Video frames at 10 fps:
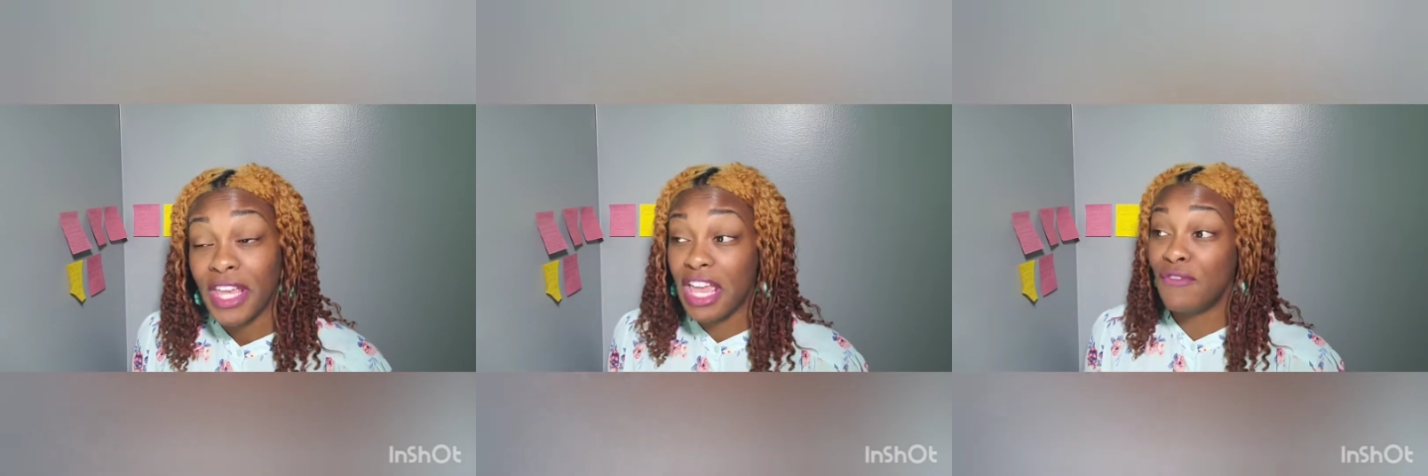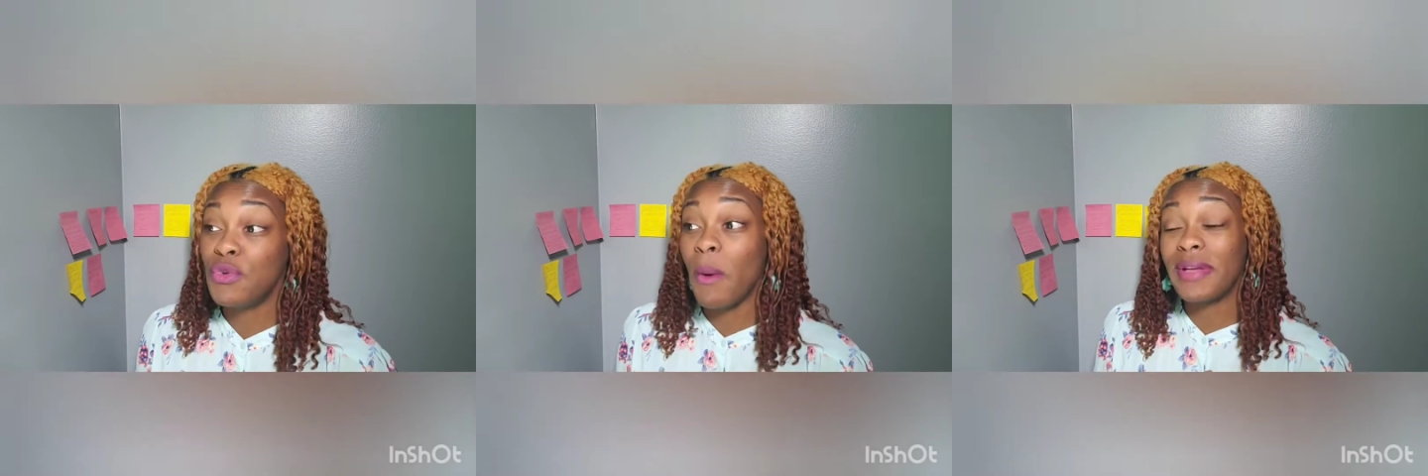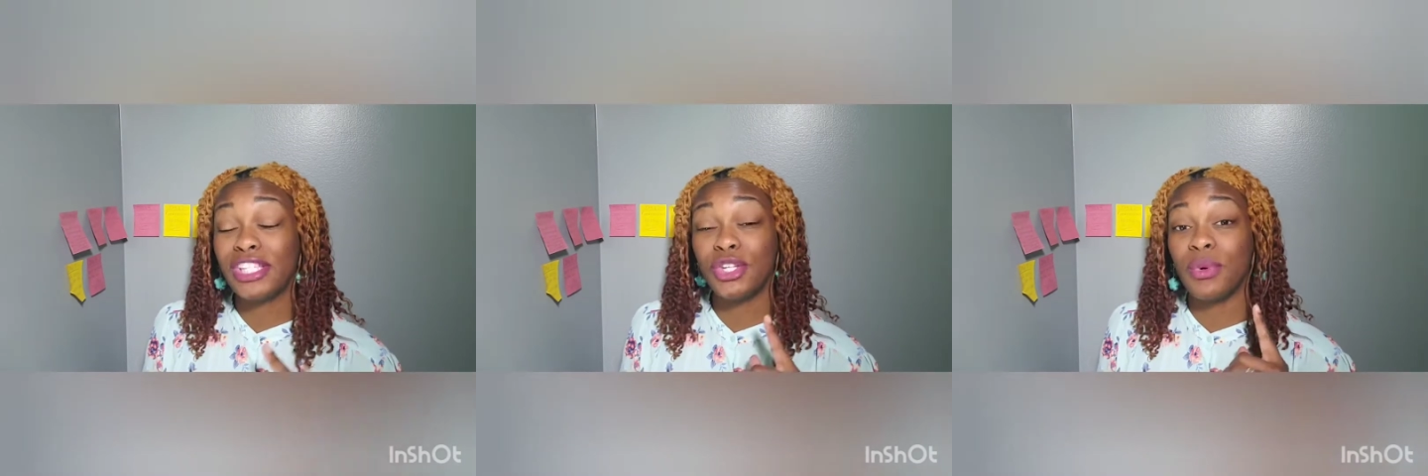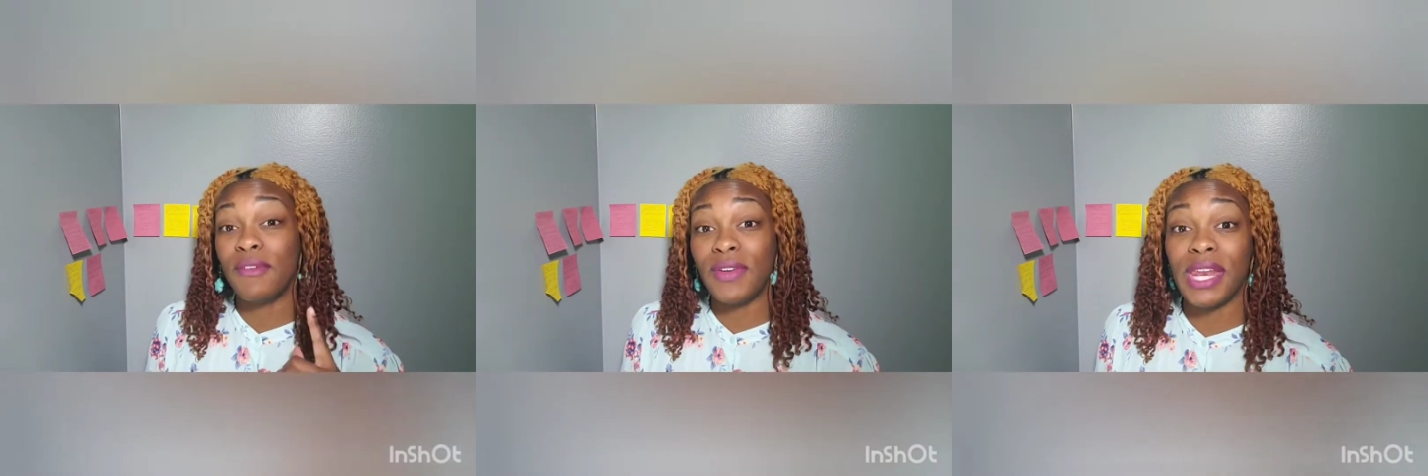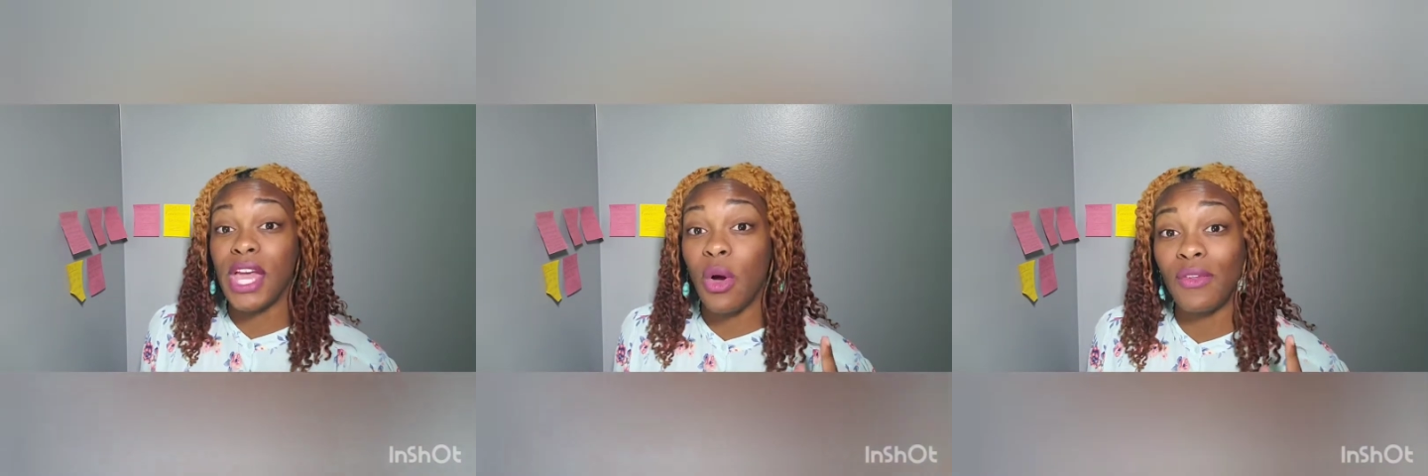If you want me to do a
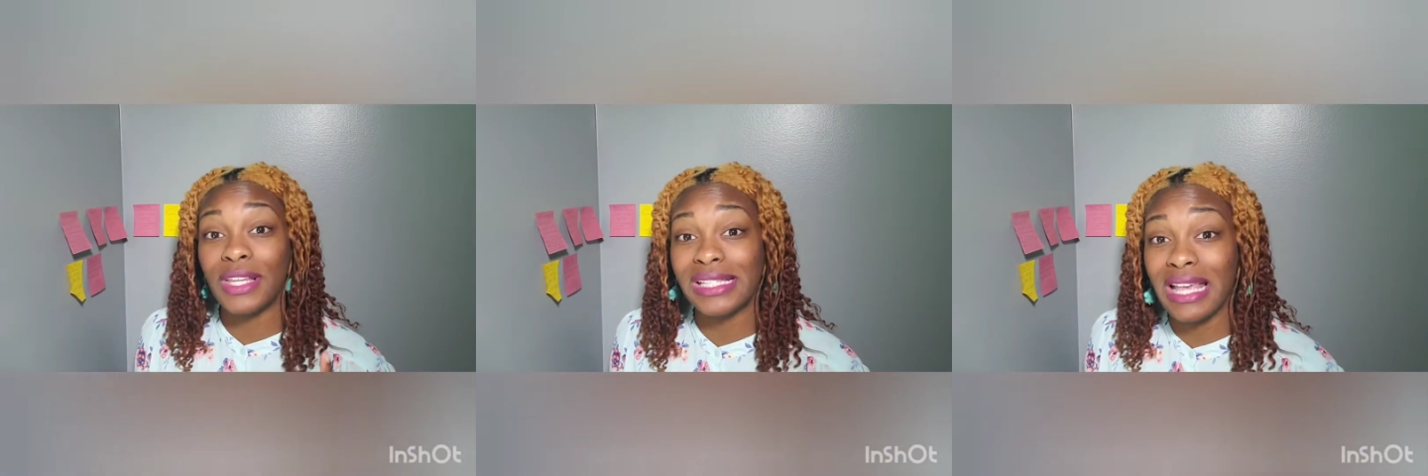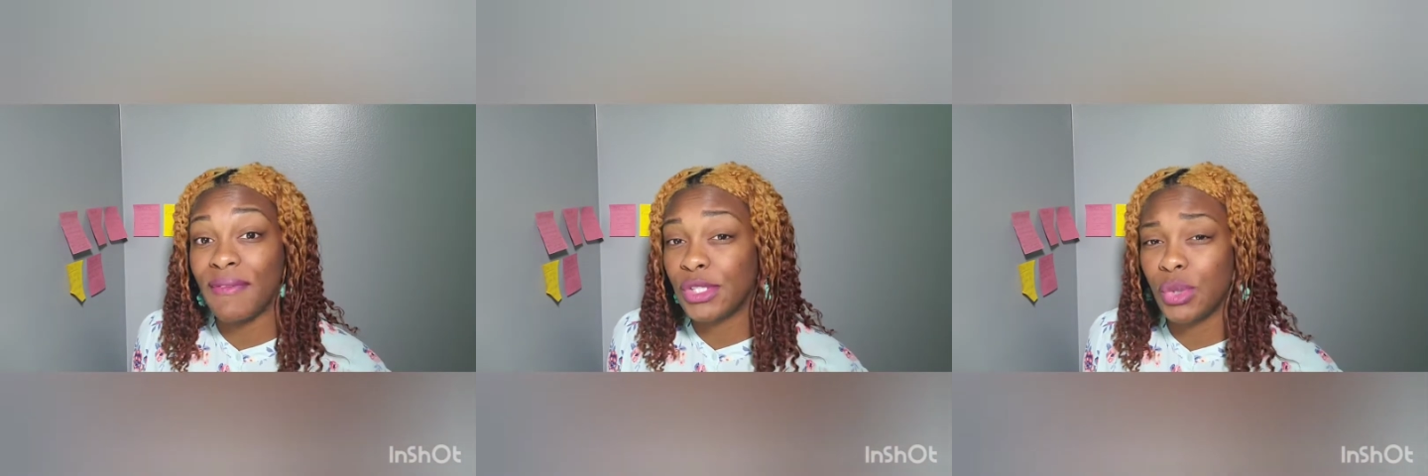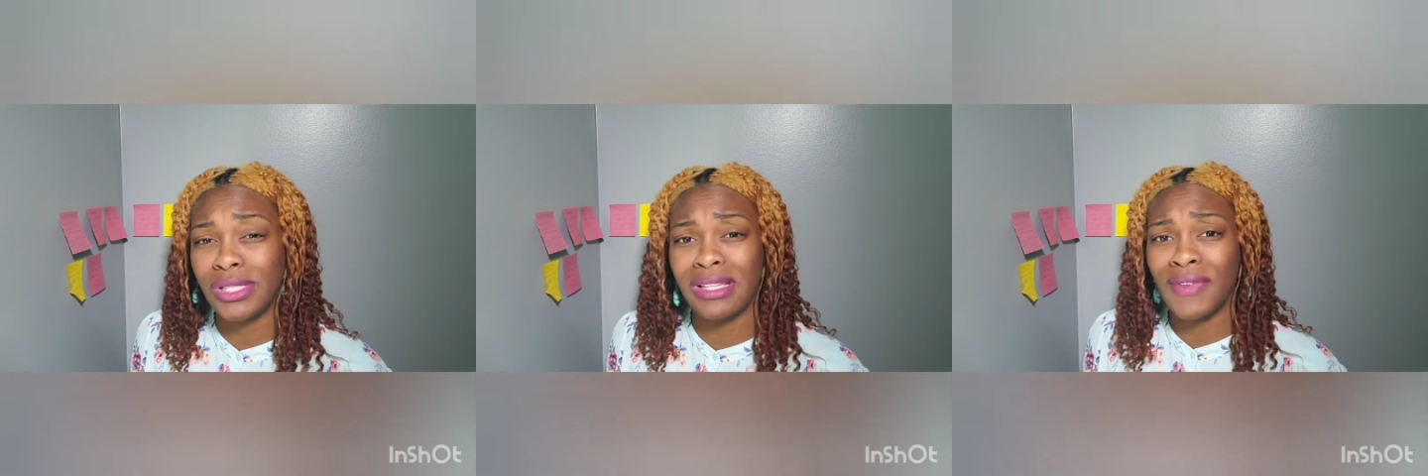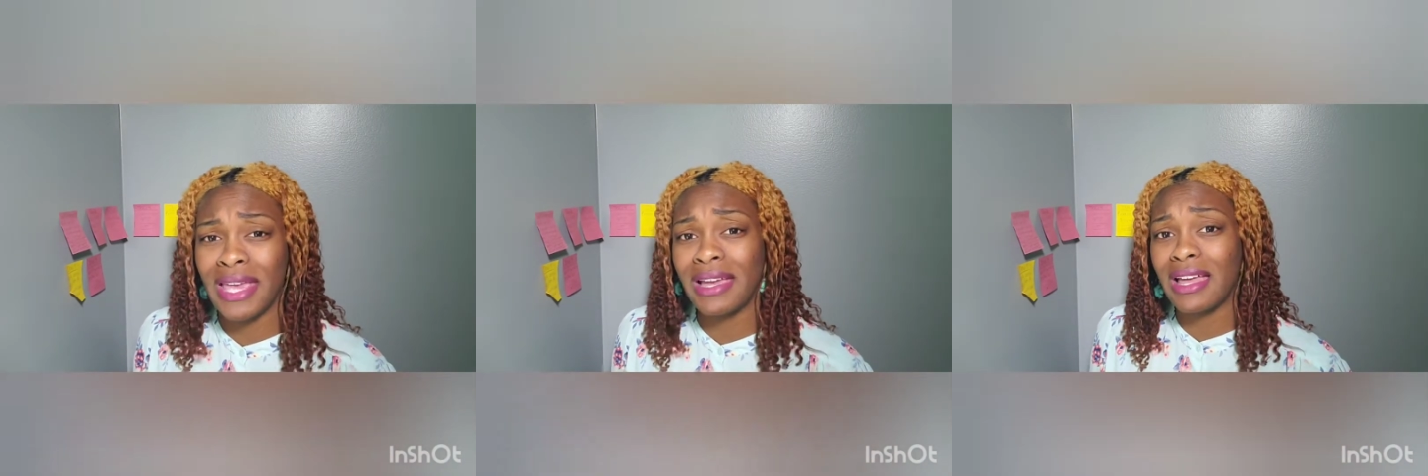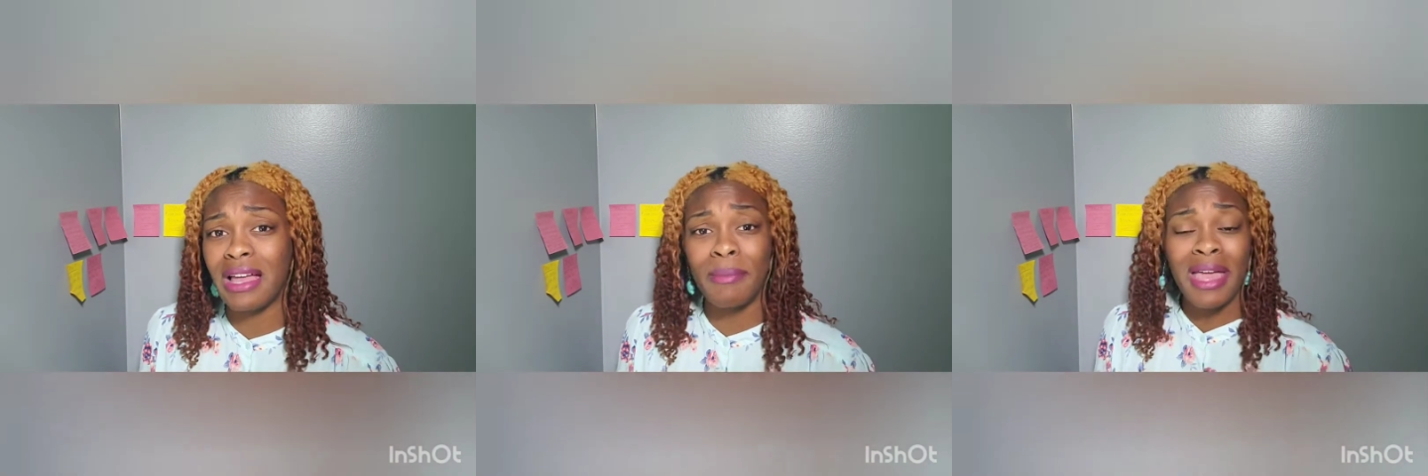video on the 7 sources of
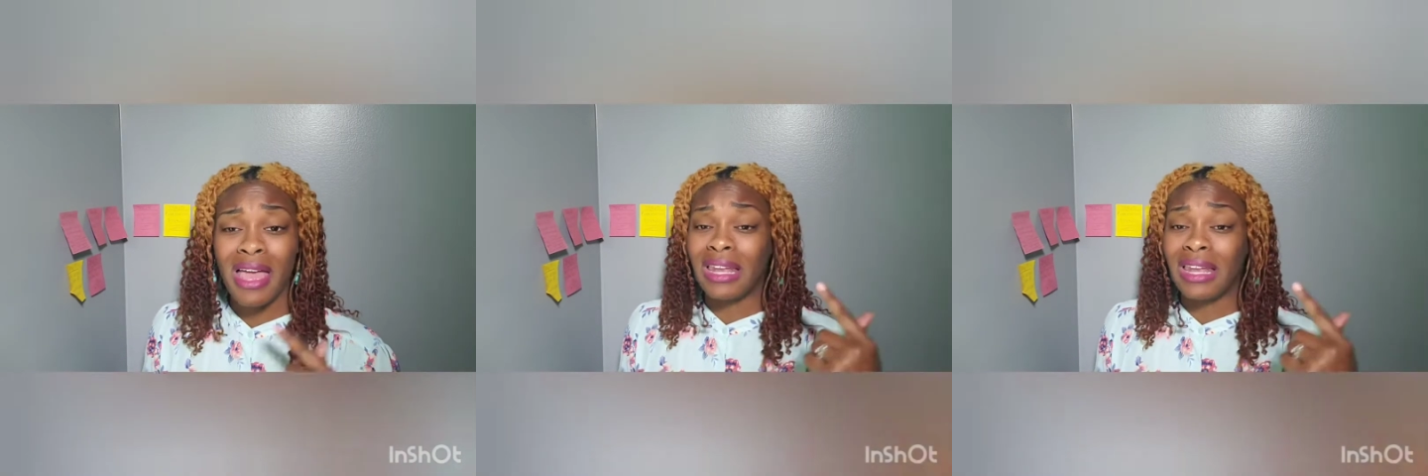income,